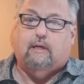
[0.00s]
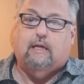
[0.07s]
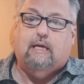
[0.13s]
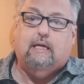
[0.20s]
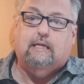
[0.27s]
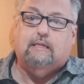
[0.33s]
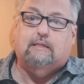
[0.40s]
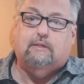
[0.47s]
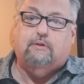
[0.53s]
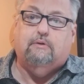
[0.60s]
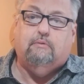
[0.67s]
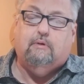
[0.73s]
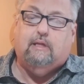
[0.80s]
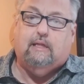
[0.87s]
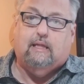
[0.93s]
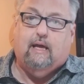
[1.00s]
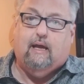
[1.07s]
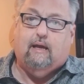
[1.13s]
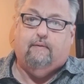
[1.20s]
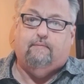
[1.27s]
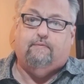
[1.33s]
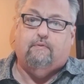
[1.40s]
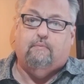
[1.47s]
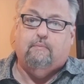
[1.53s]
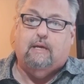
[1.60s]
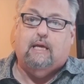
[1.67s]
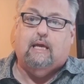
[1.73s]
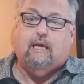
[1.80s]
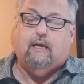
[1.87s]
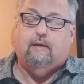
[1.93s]
he's doing that for
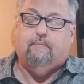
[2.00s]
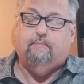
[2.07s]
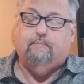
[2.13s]
me.